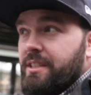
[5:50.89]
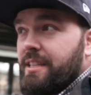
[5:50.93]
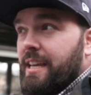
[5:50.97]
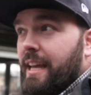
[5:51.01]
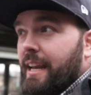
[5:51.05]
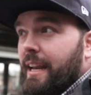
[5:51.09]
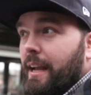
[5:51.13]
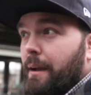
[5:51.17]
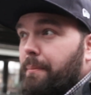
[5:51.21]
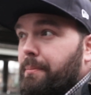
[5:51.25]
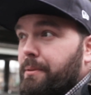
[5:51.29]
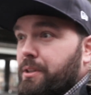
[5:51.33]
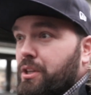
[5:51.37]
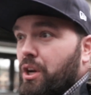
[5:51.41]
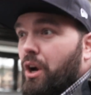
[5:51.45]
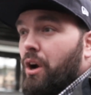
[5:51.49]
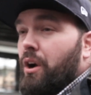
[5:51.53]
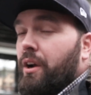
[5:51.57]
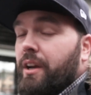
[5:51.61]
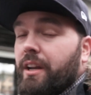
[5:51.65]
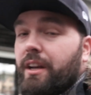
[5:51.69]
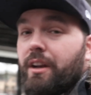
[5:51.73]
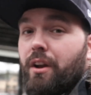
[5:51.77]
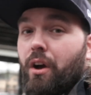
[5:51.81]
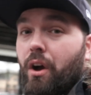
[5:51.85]
setting up a
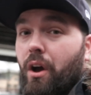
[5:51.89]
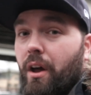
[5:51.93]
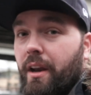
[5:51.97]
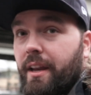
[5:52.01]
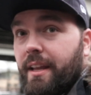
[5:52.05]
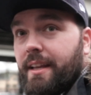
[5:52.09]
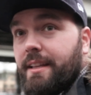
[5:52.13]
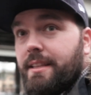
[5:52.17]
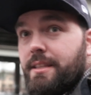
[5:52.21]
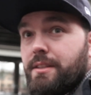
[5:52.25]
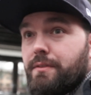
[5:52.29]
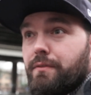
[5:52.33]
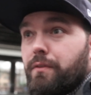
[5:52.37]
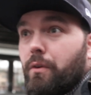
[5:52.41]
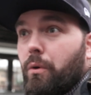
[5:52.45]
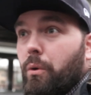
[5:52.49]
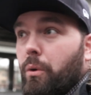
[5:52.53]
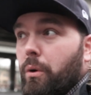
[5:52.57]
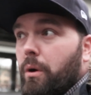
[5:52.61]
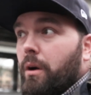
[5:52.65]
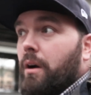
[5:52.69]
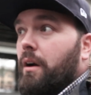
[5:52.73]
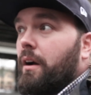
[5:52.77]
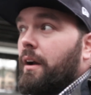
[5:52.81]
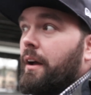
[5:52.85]
targeted audience
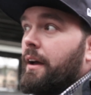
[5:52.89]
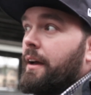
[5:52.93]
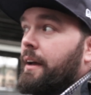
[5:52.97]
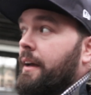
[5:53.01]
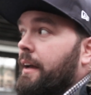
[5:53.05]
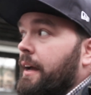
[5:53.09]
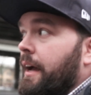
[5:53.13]
for